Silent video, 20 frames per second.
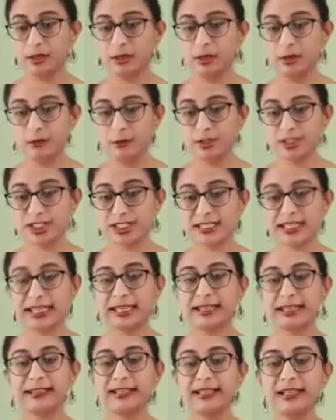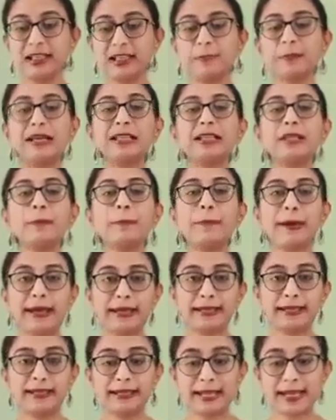which is secreted by the
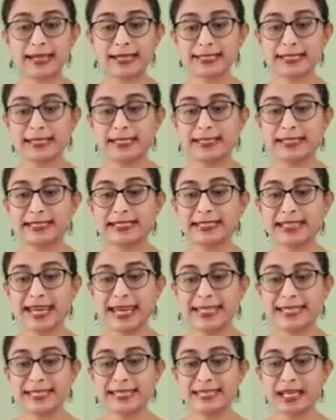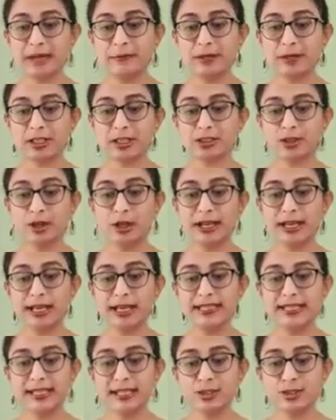pancreas. This enzyme is called
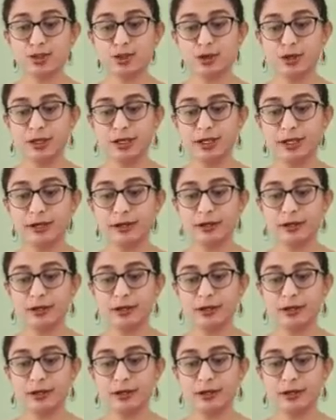as insulin.